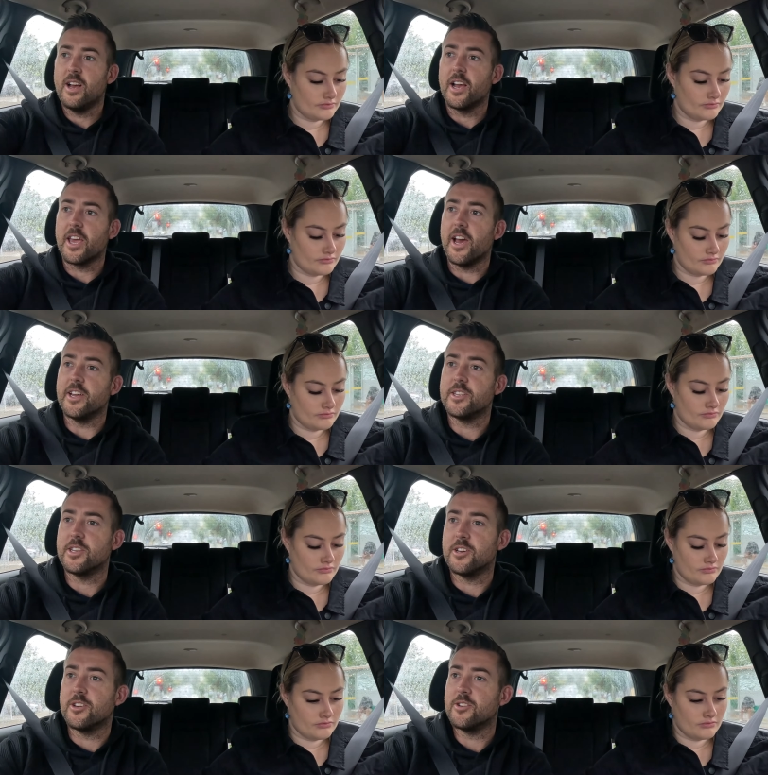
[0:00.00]
Speaker 1: Okay,
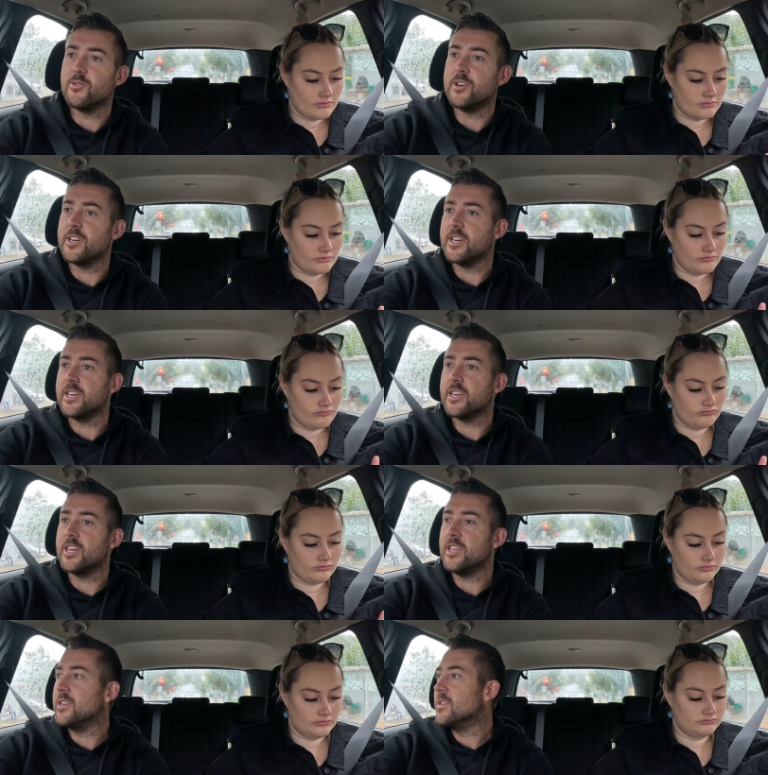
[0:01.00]
so we're
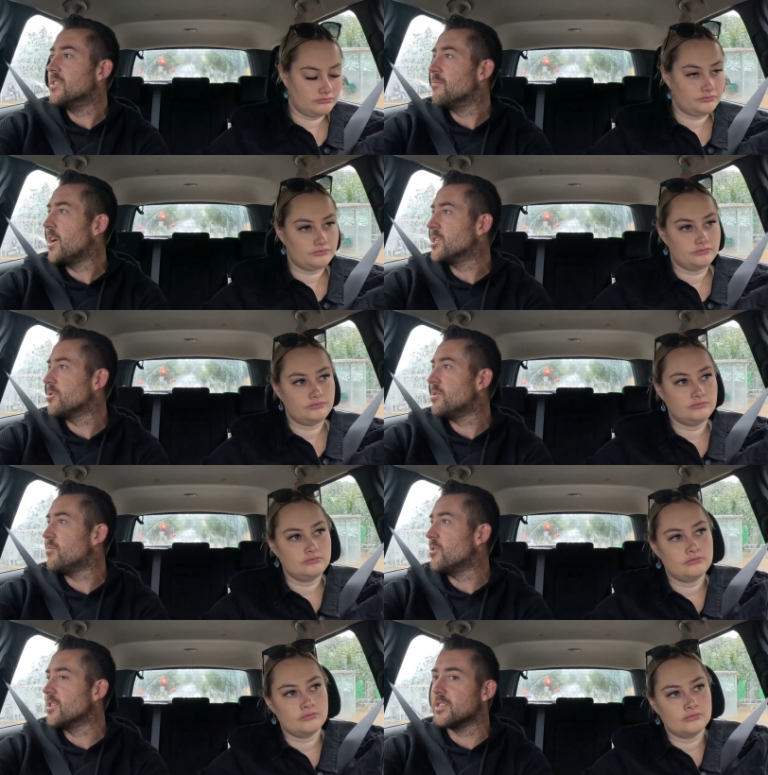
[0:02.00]
in the main street of
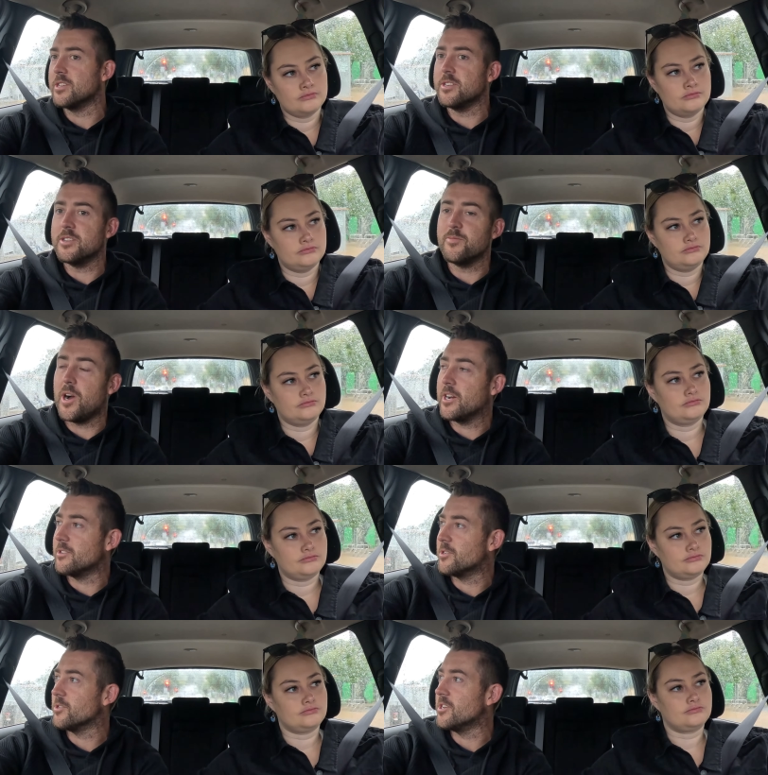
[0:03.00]
Mornington,
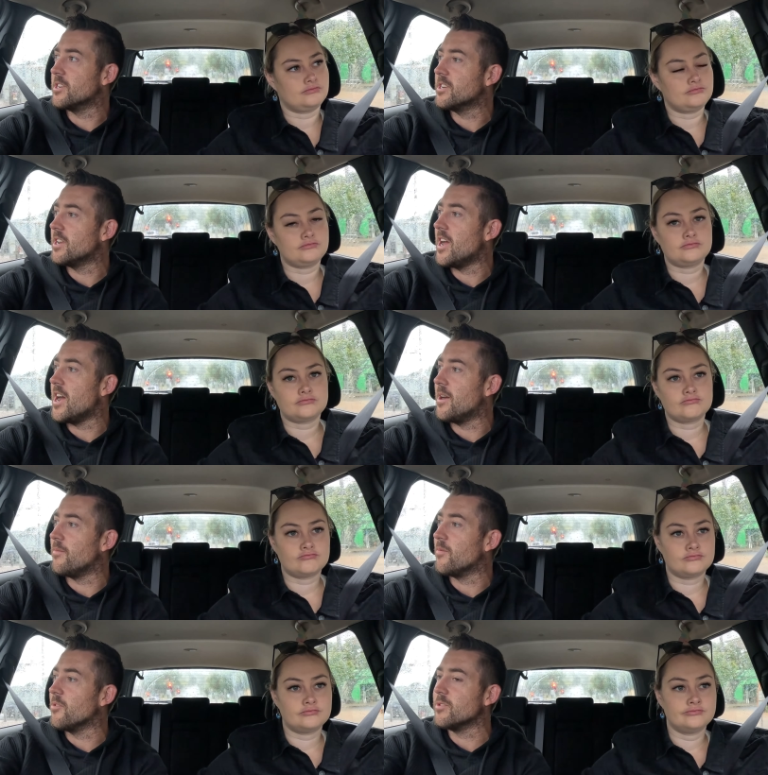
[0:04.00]
Barkly Street.
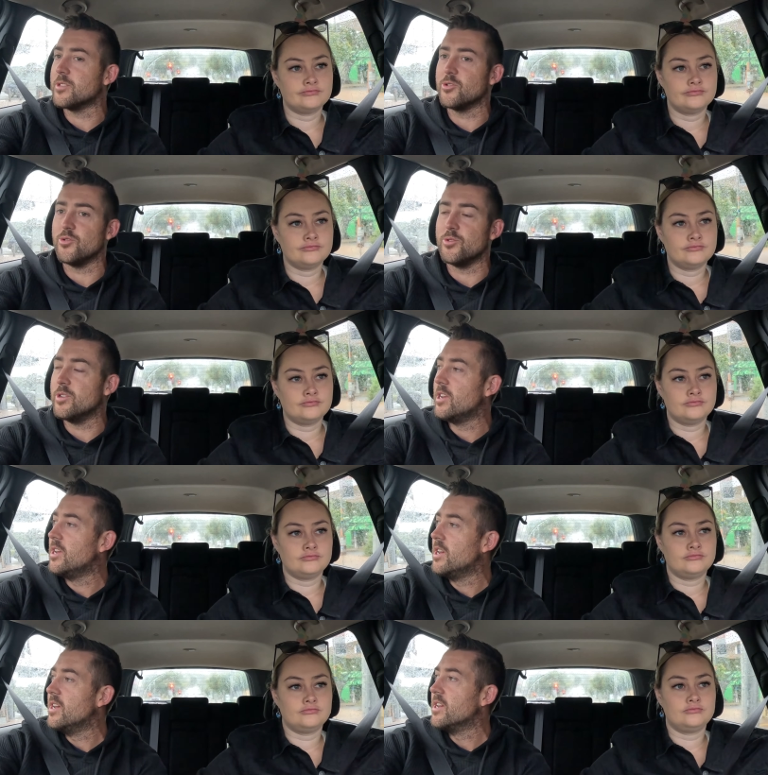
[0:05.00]
Um, we're on to
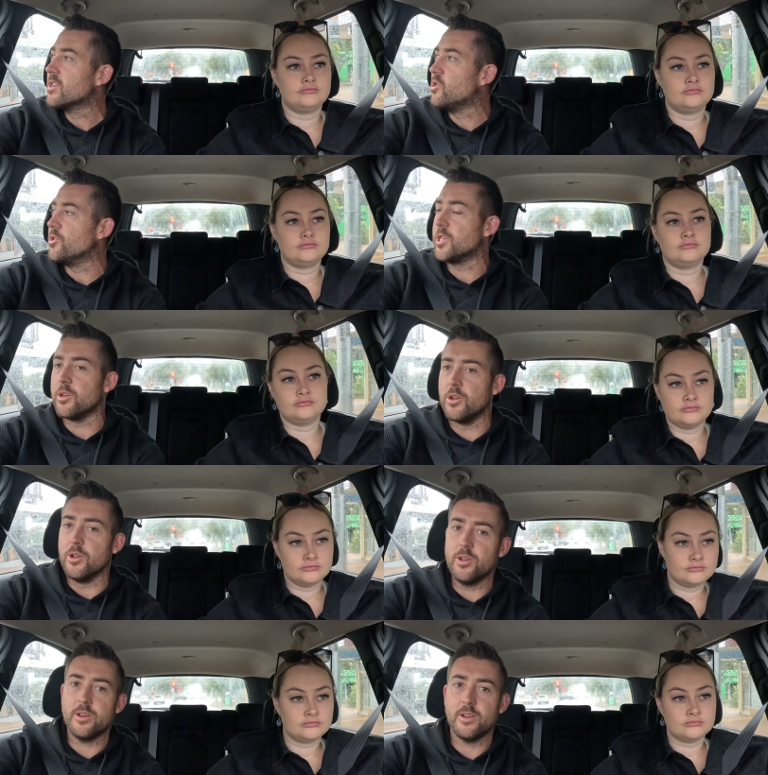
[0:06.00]
Koi
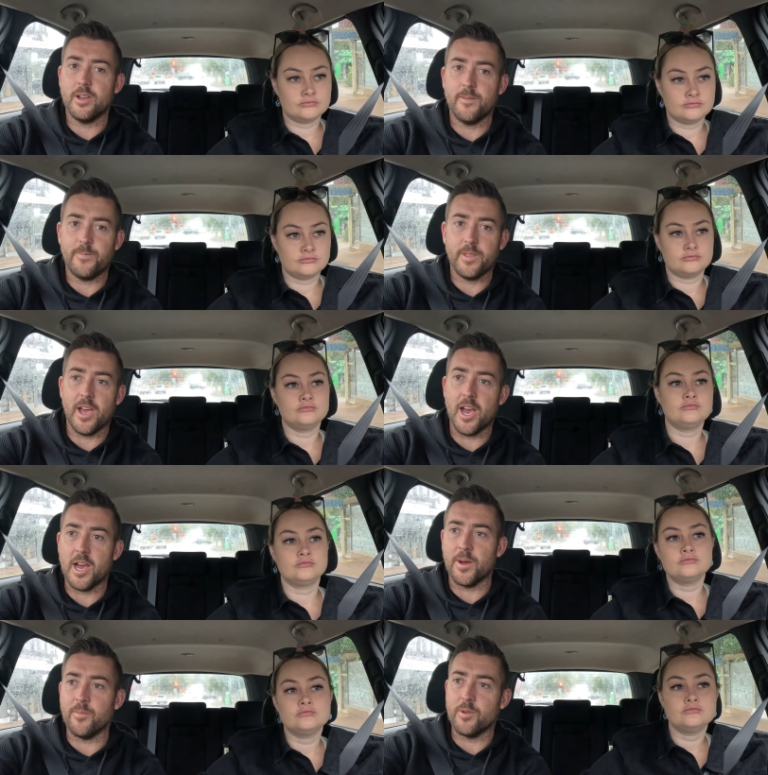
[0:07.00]
2,
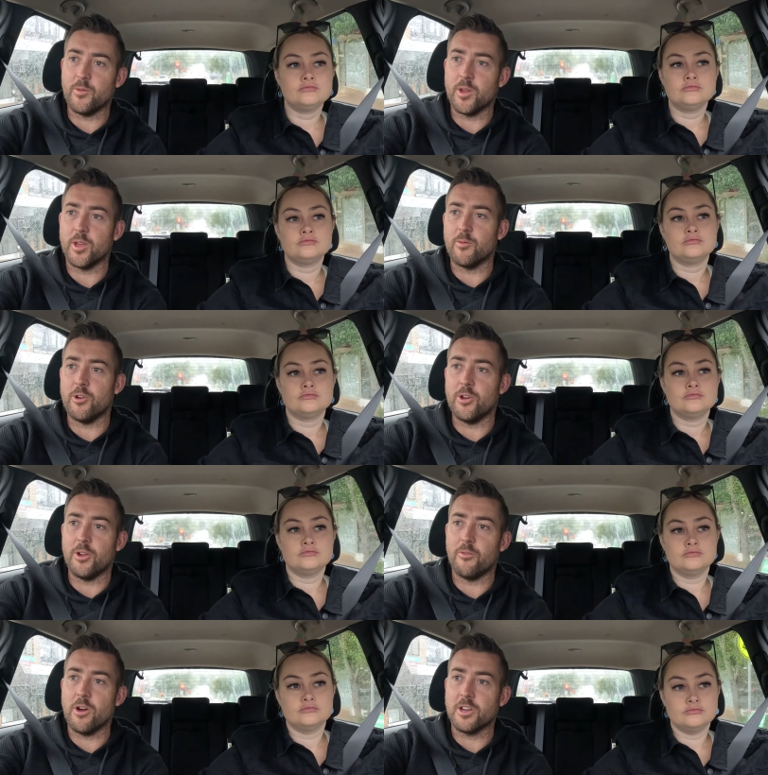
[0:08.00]
um, we
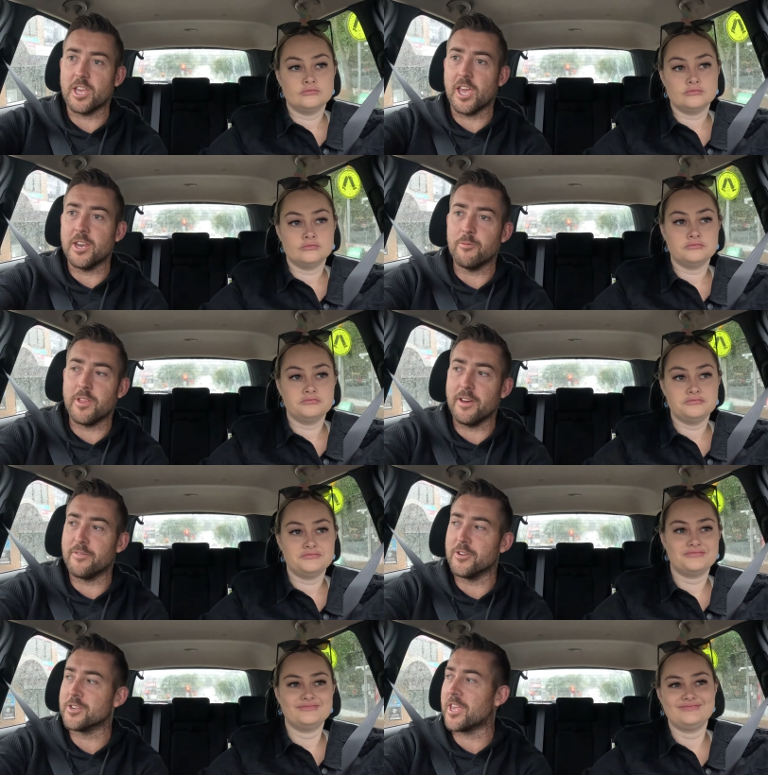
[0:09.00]
were wrong again with our
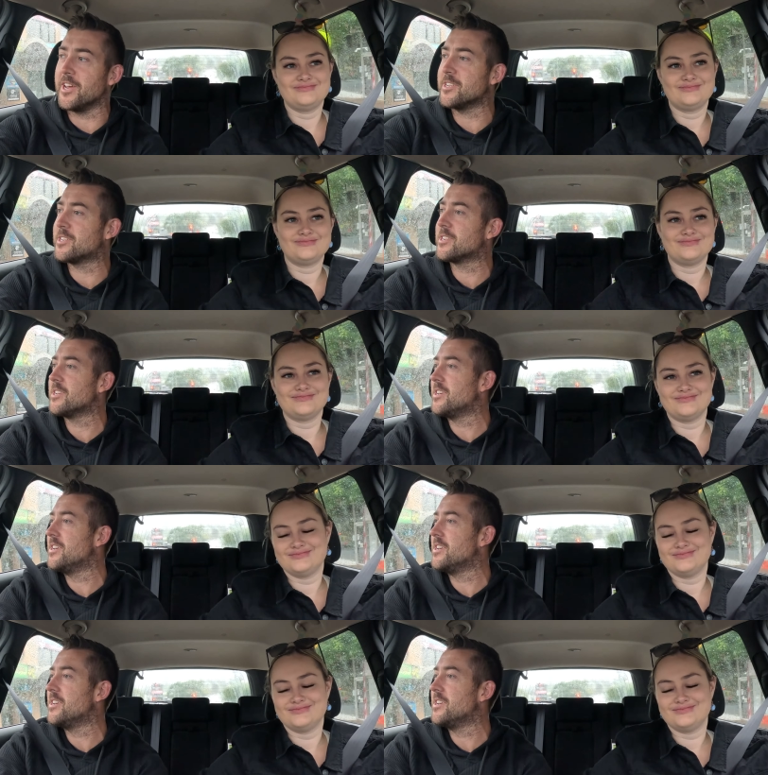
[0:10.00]
first guess.